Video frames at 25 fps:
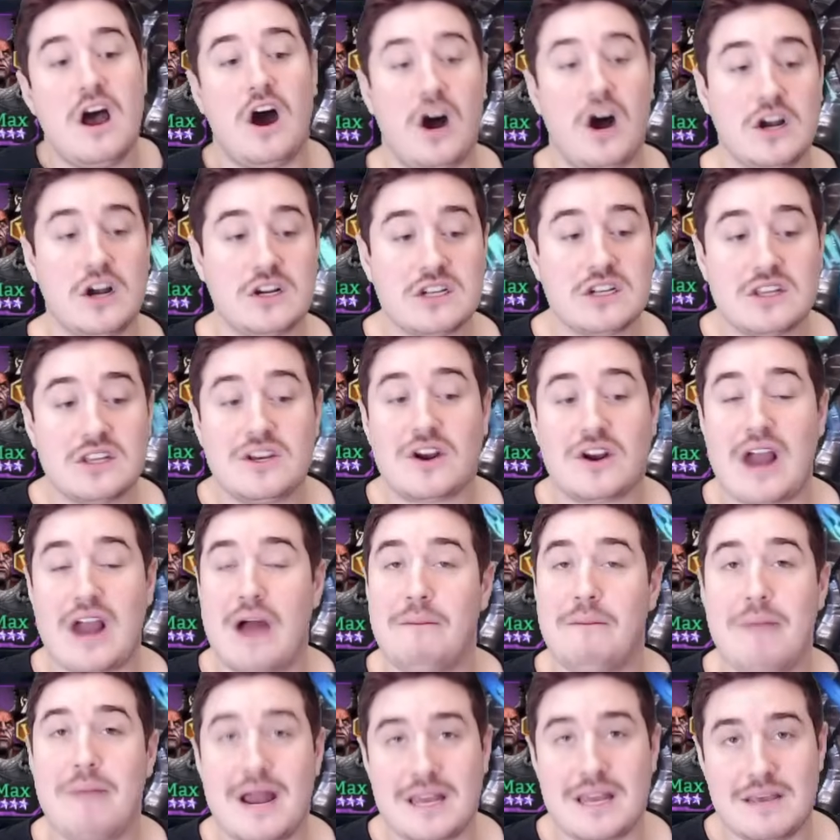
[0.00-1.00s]
Unclear
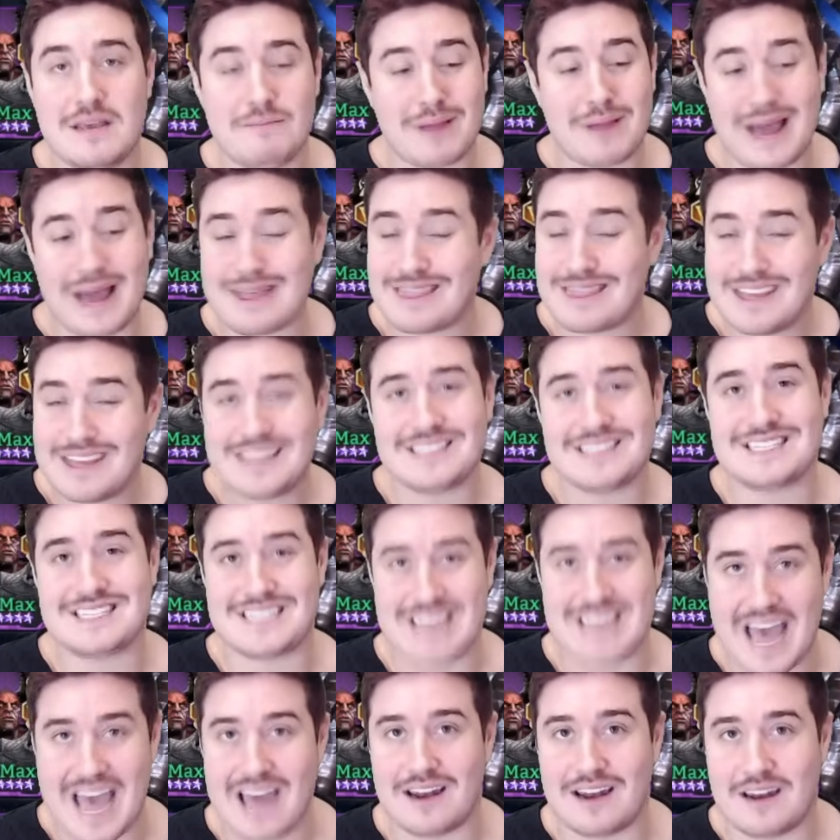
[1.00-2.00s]
how many, but I think it's
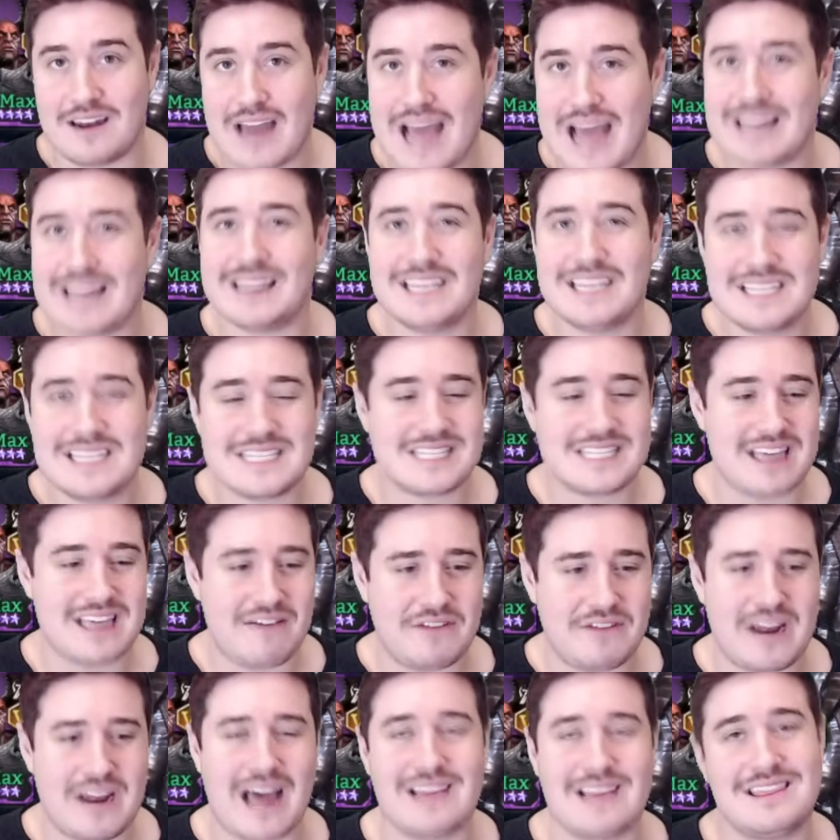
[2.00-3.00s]
10. At least
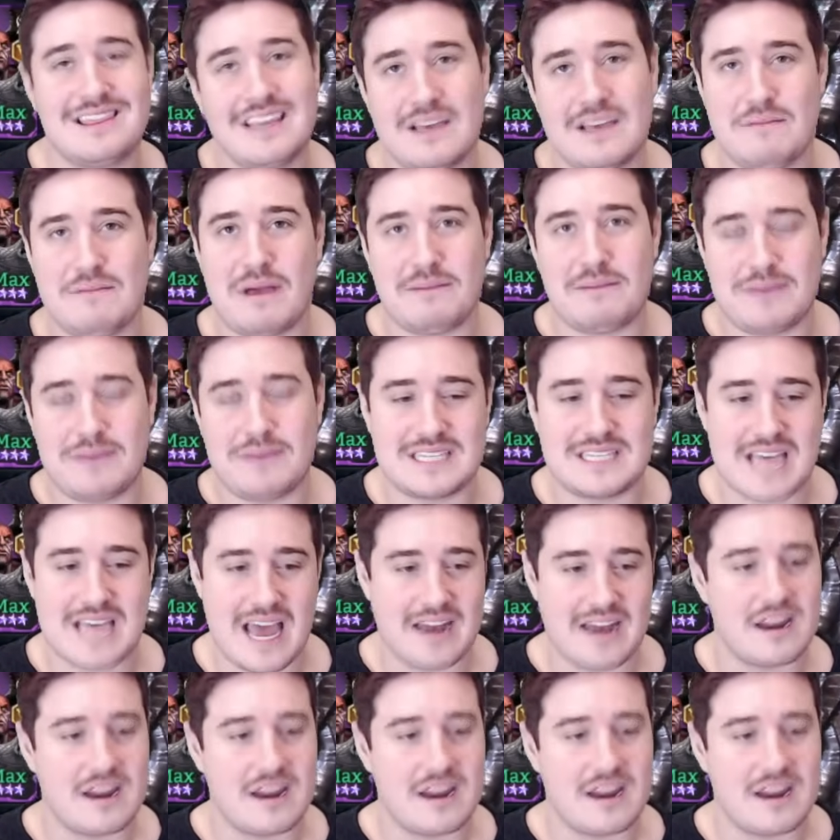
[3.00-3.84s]
7, I think it might be 10